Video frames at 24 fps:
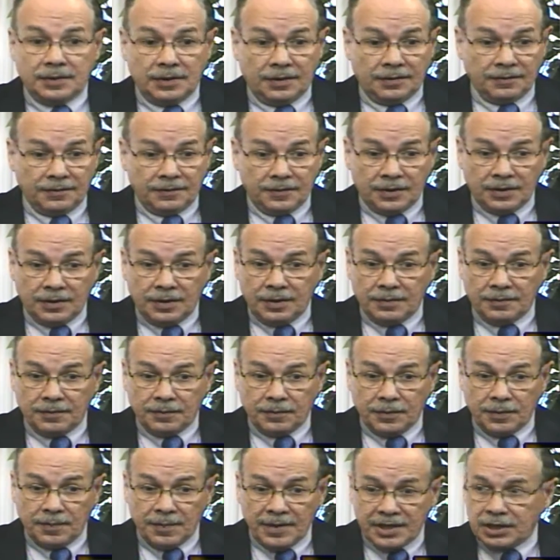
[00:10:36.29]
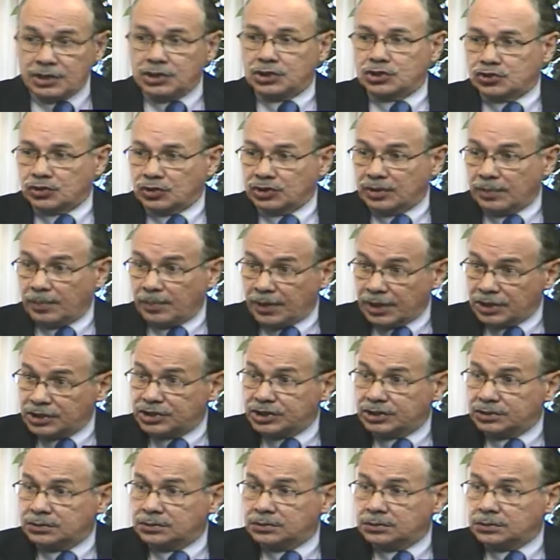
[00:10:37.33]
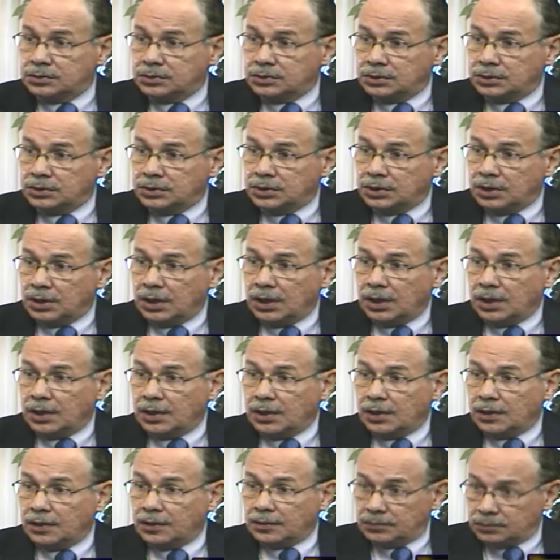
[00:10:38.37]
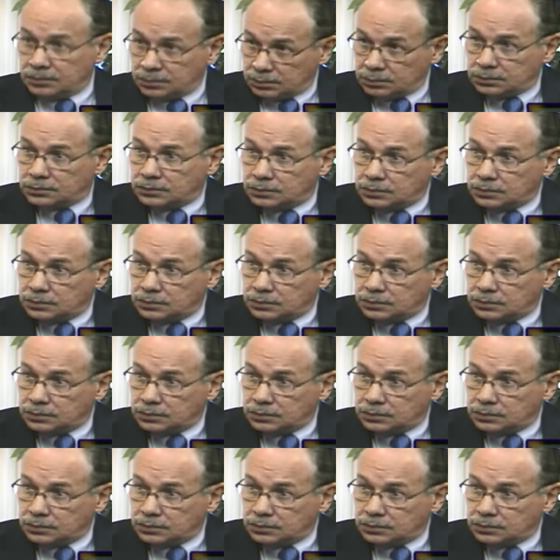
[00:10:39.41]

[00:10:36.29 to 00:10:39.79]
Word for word: of, uh, of making sure the budget um,